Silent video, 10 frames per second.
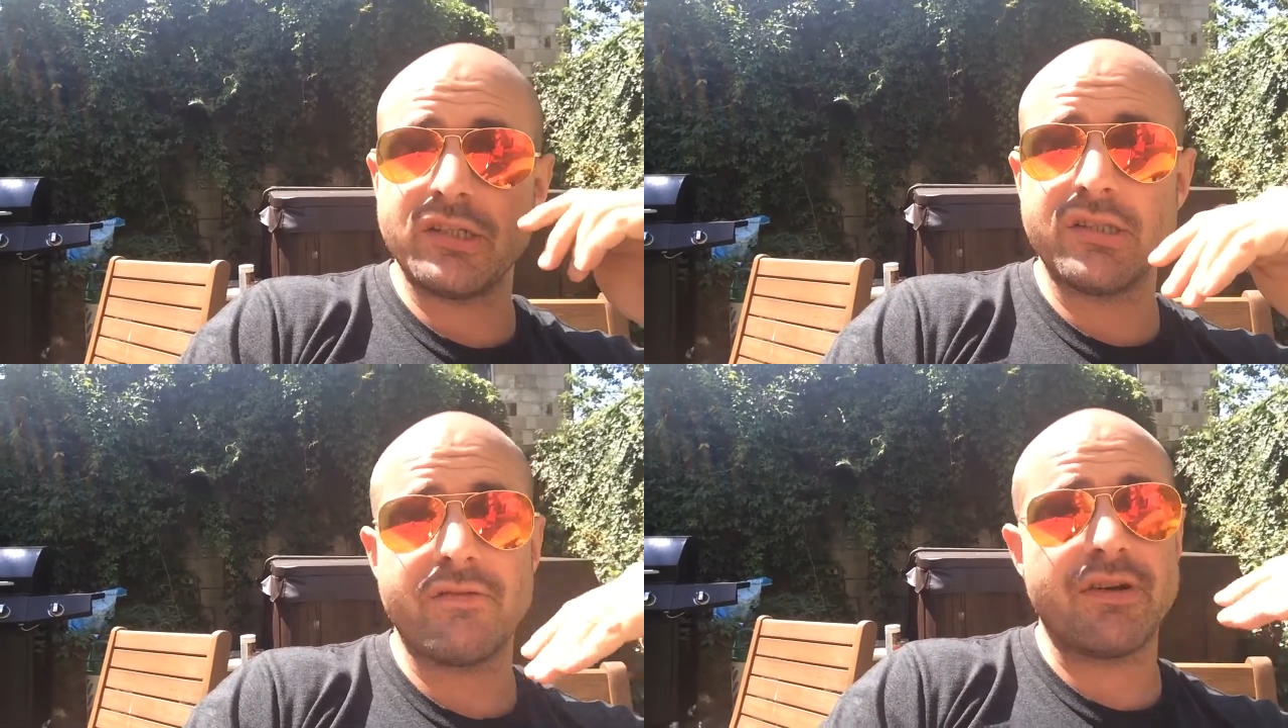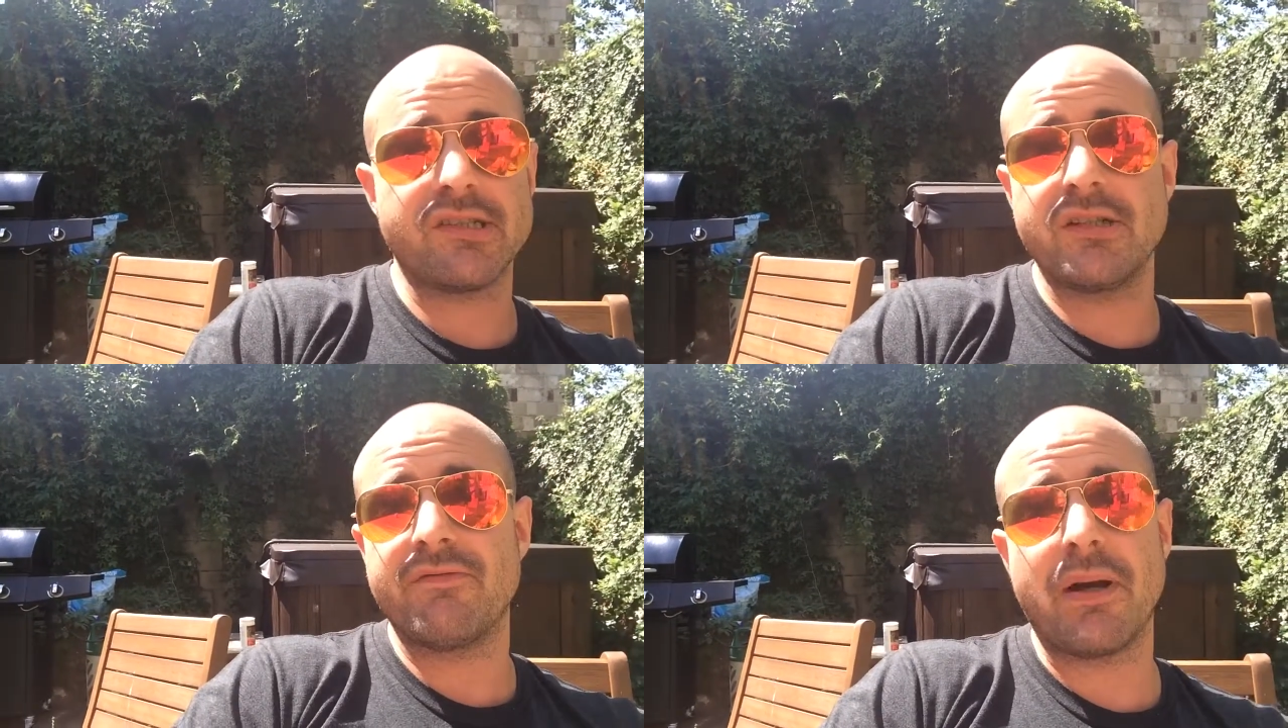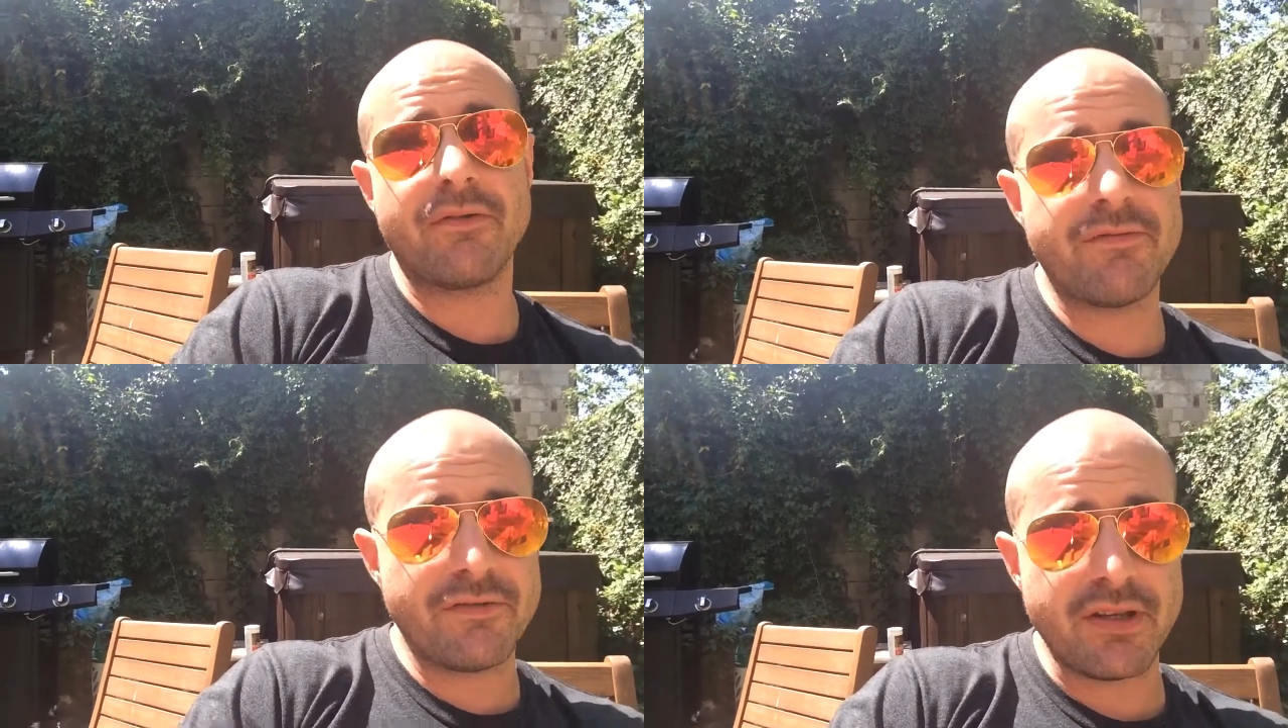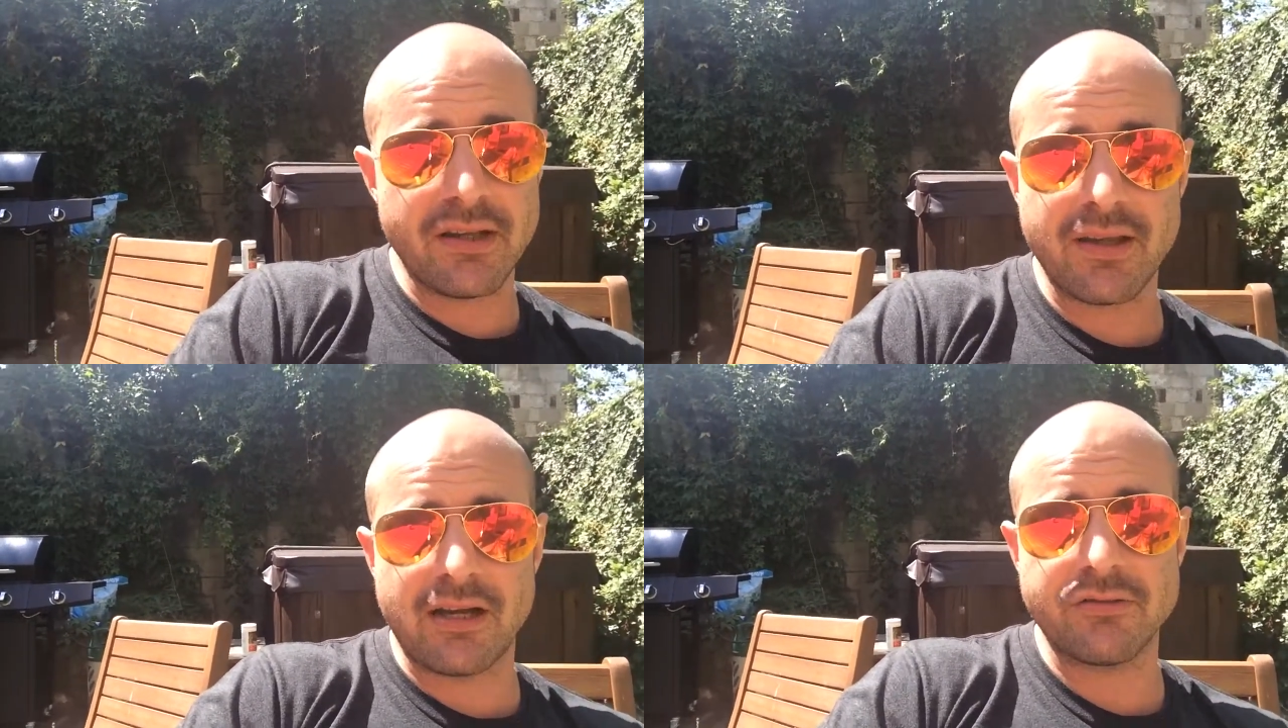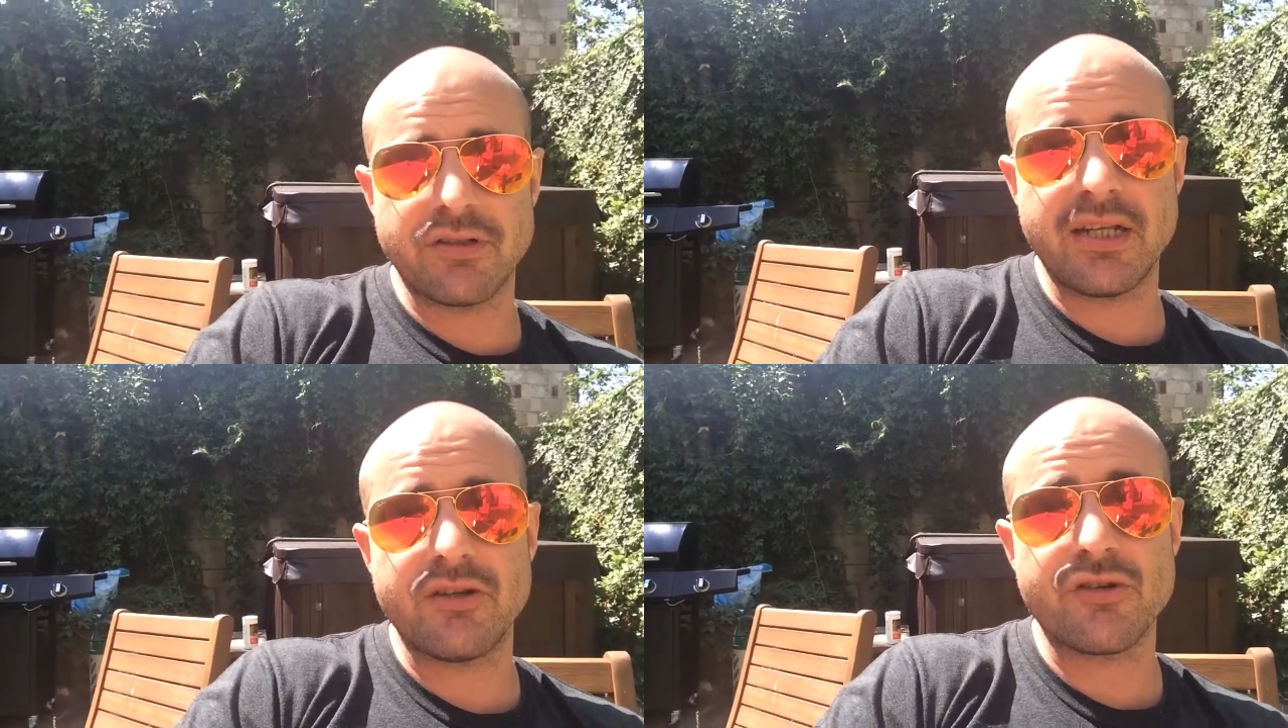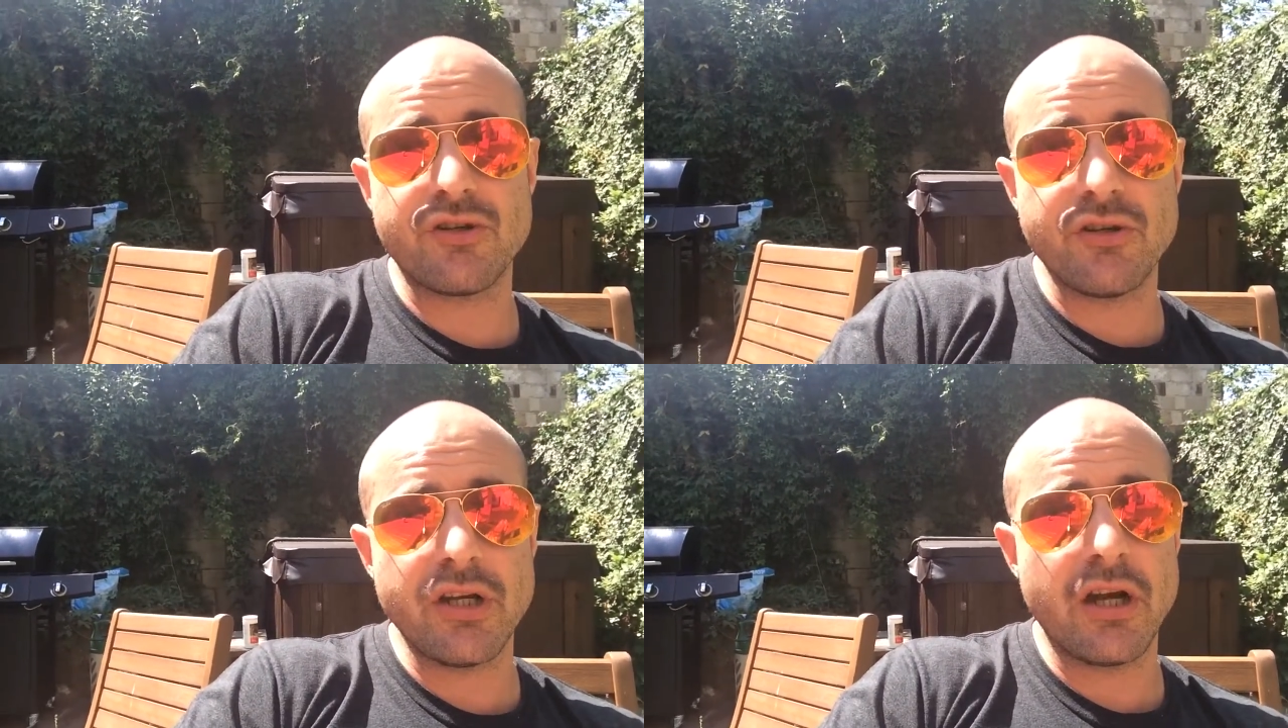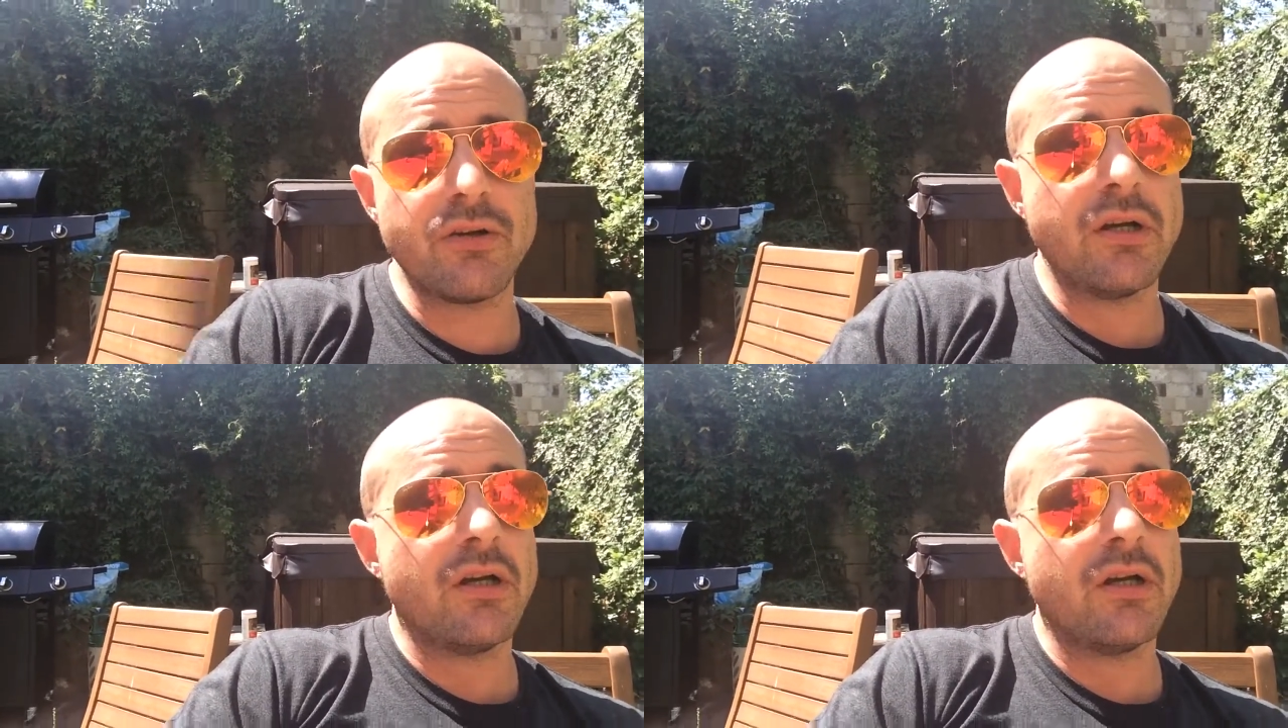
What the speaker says: She's invested about 15,000 in the studio.